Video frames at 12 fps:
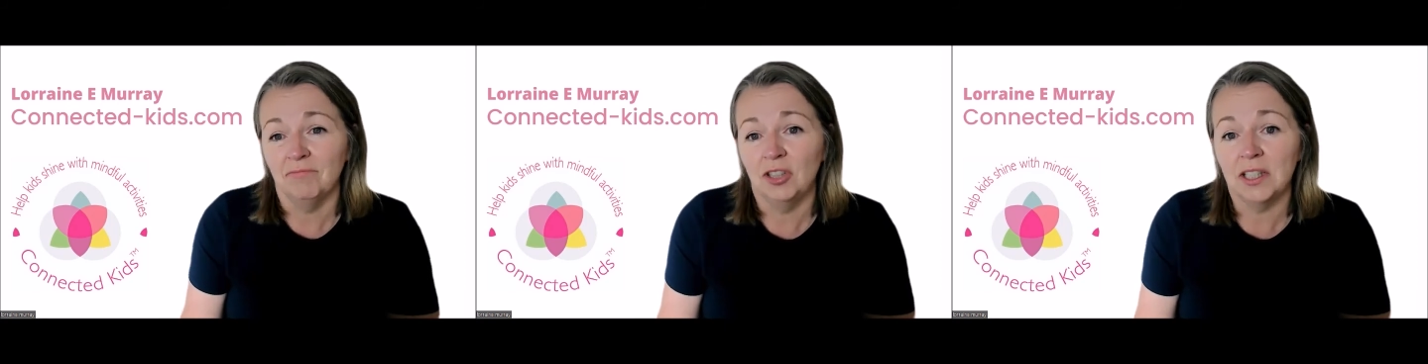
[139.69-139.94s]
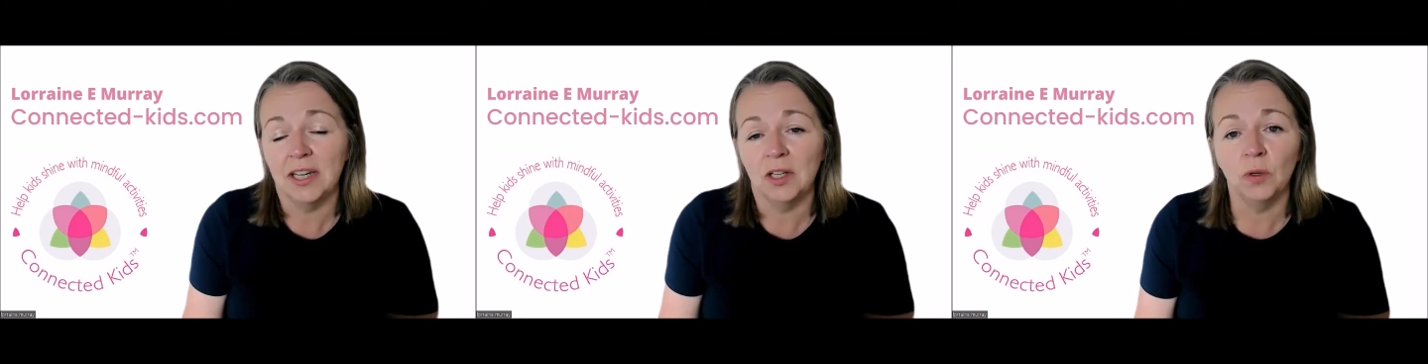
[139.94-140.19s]

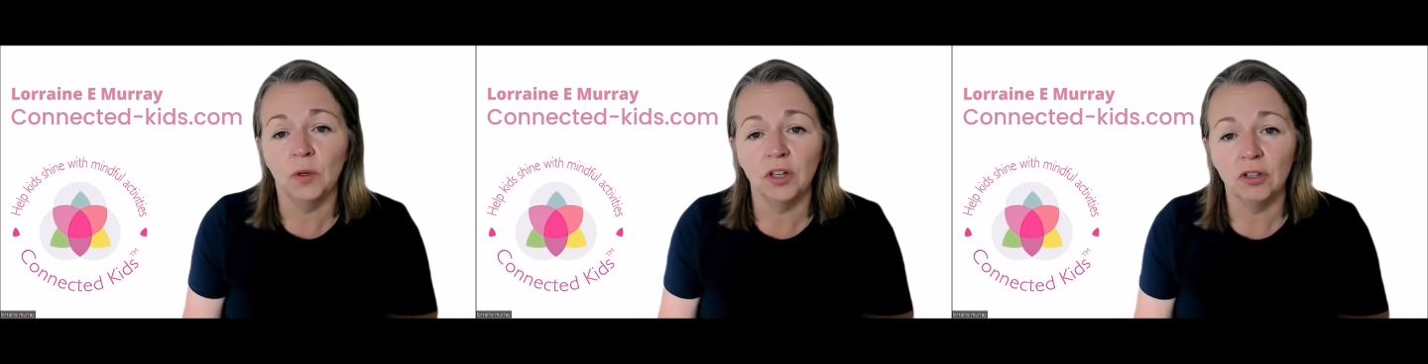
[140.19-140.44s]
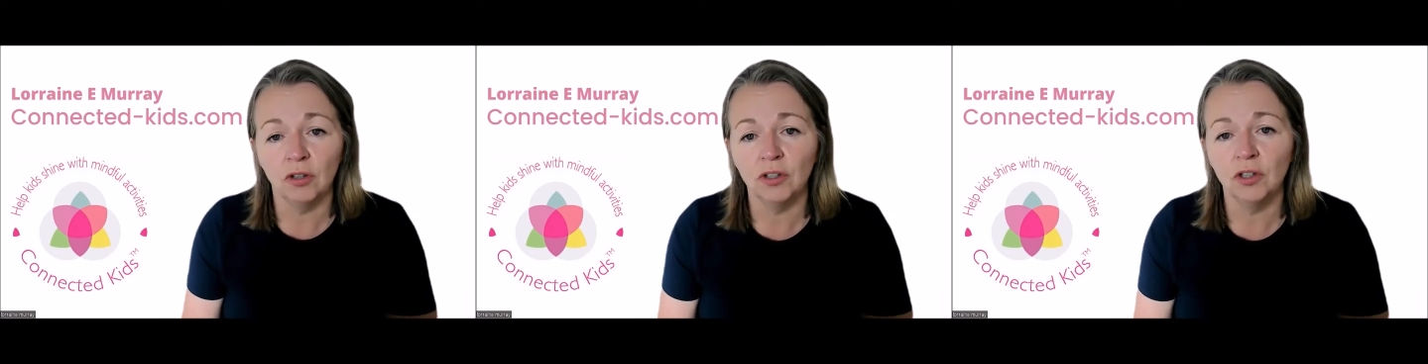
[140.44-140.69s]
decide
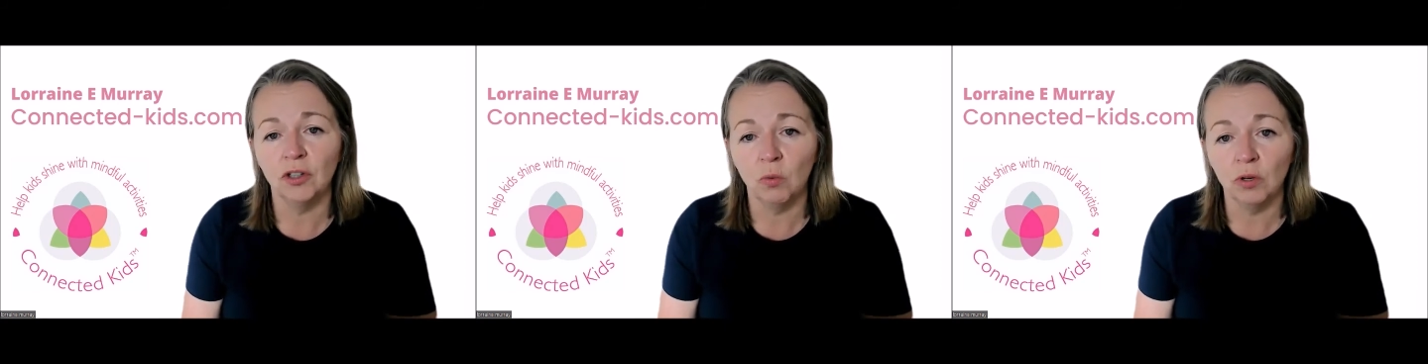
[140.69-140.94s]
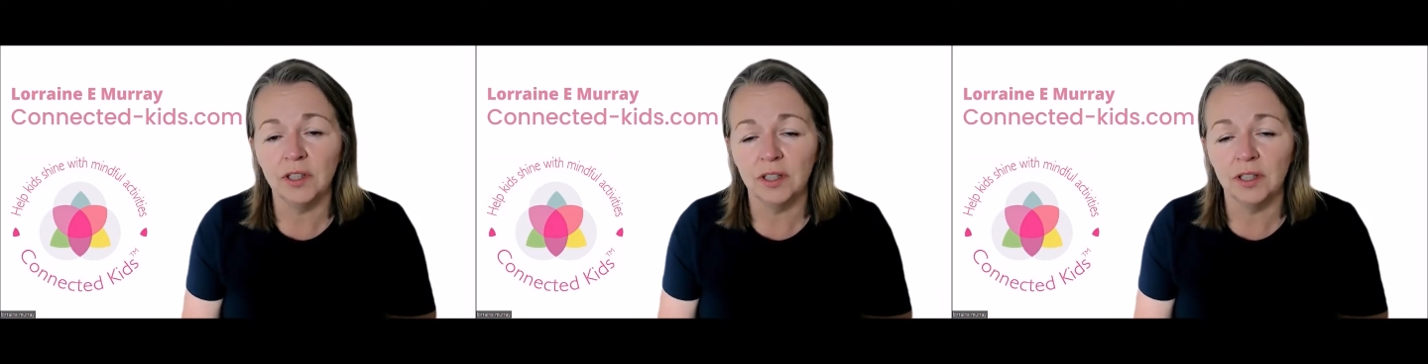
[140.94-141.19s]
whether or not you
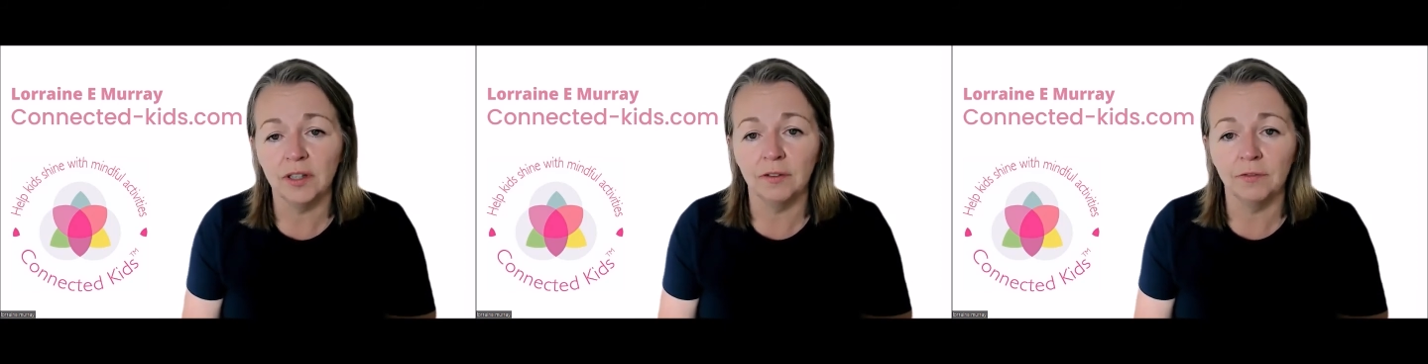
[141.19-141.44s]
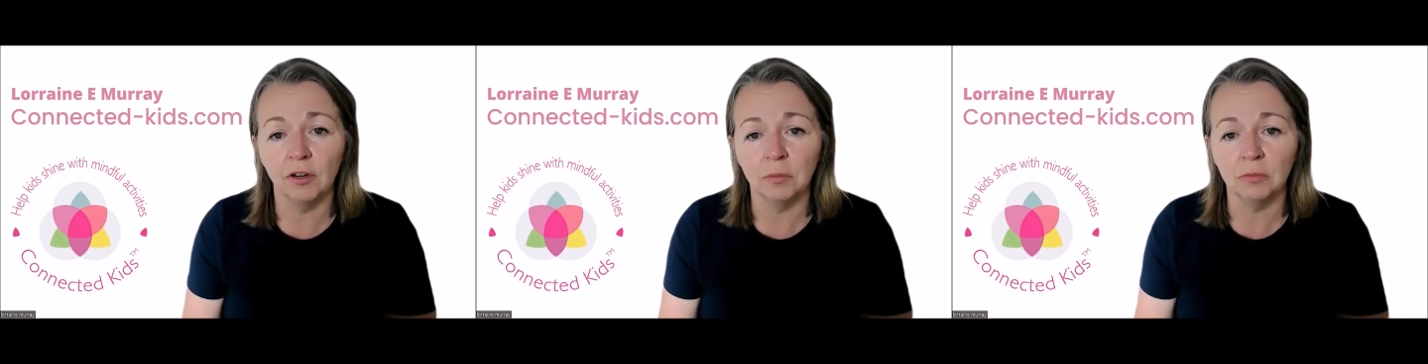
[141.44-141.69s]
wanted the
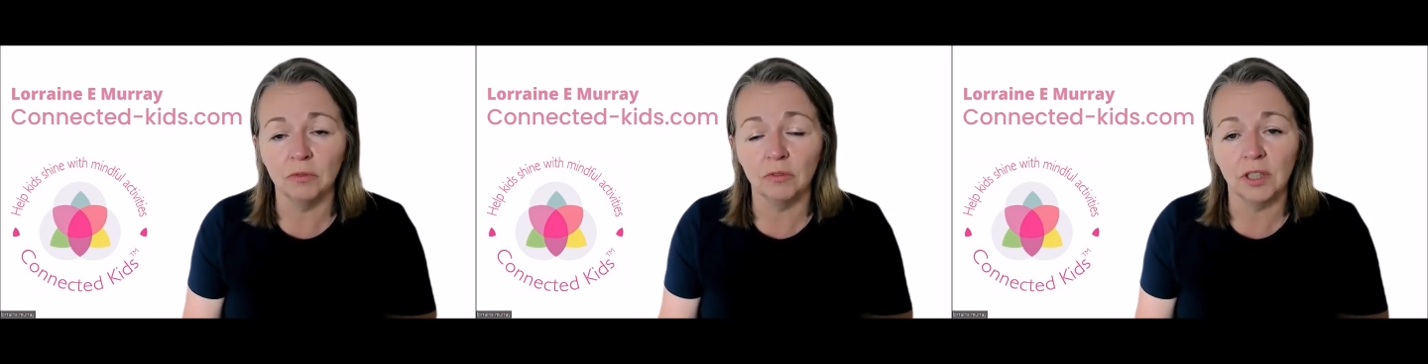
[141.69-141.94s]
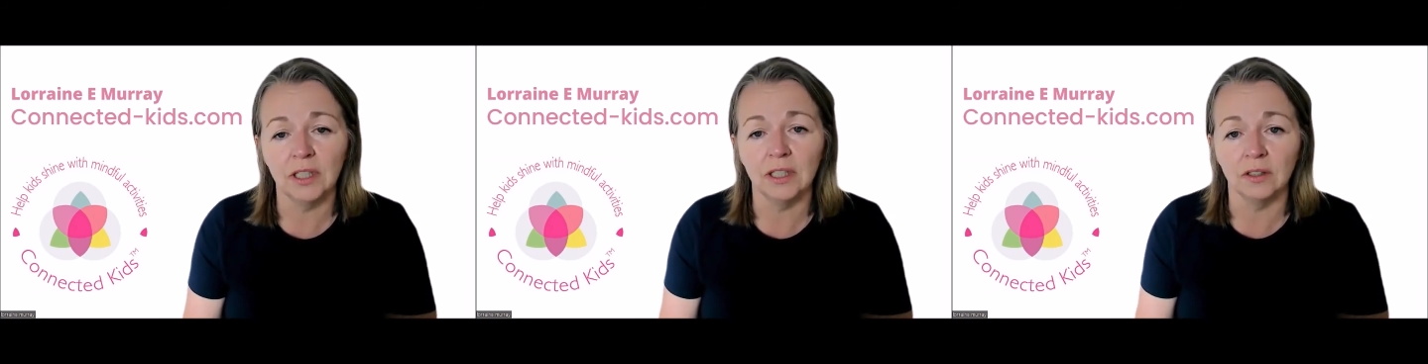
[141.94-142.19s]
formal
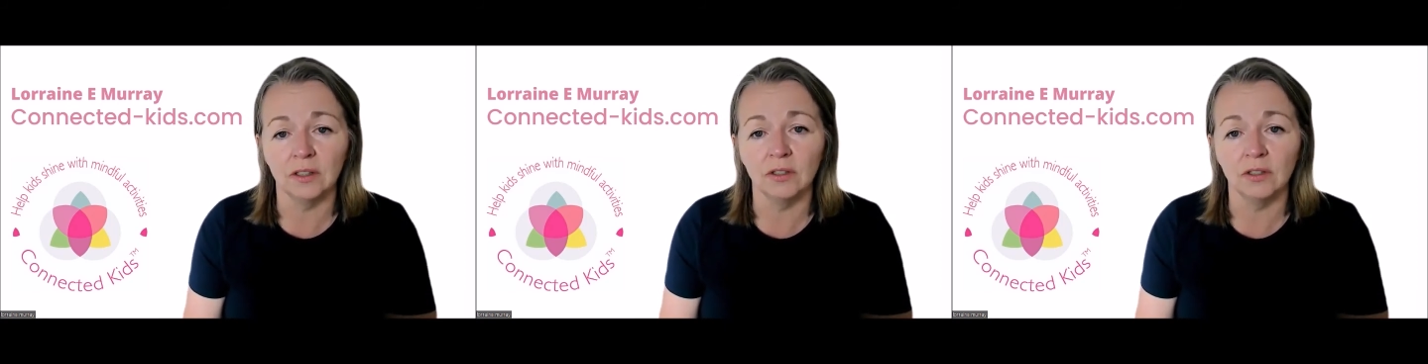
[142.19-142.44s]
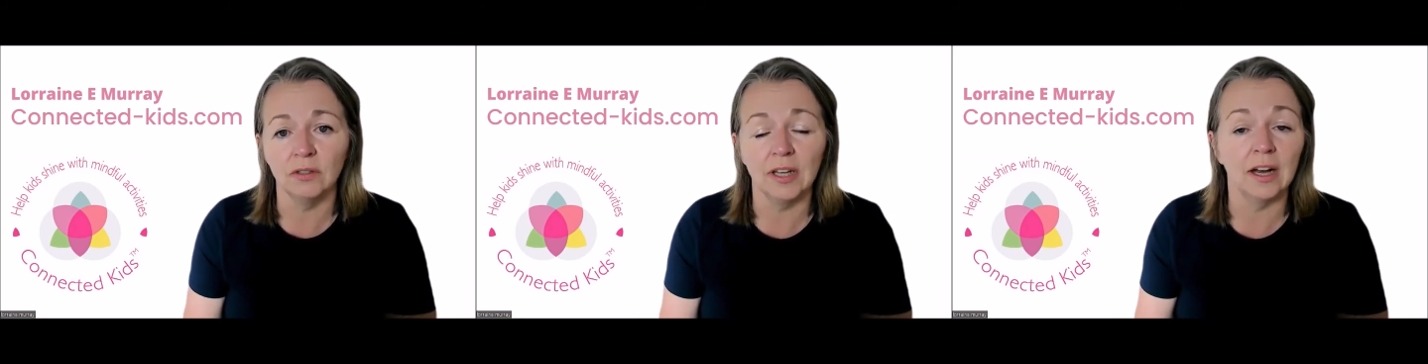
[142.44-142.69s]
training
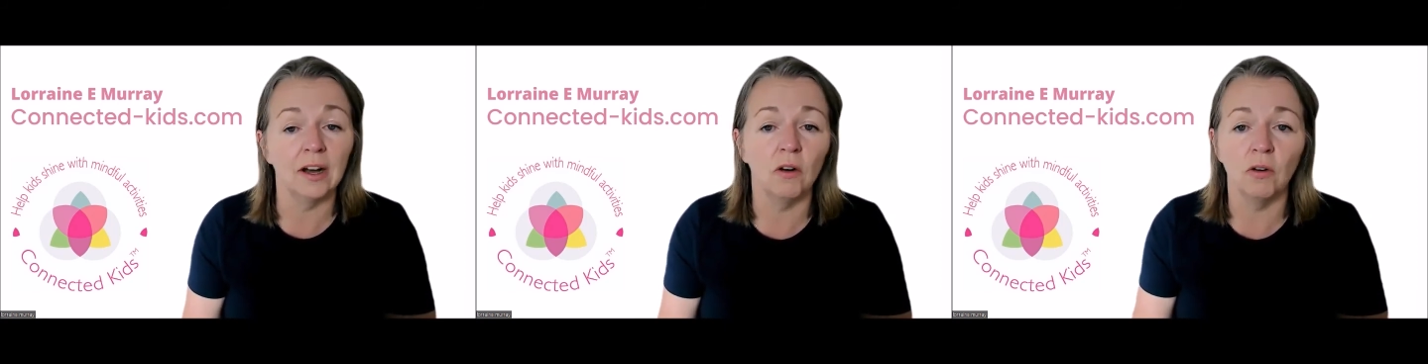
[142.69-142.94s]
to do that,